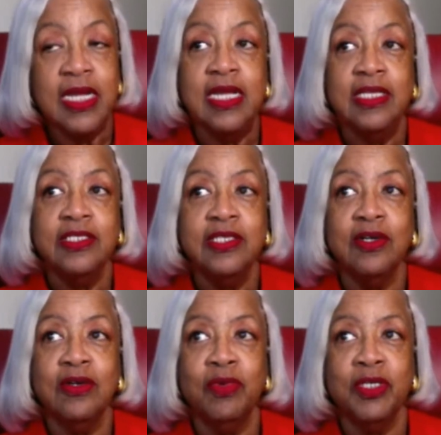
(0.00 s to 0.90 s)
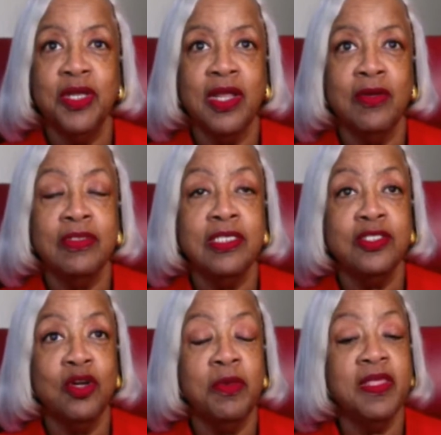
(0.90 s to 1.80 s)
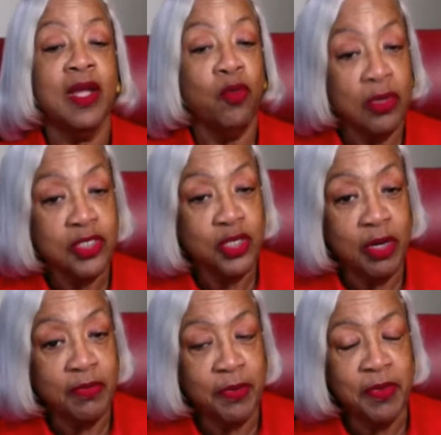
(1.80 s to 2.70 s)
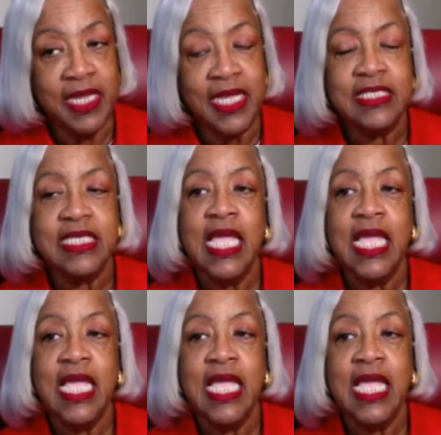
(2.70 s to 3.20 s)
So Richard Allen Lewis has told me that I will show up to meetings.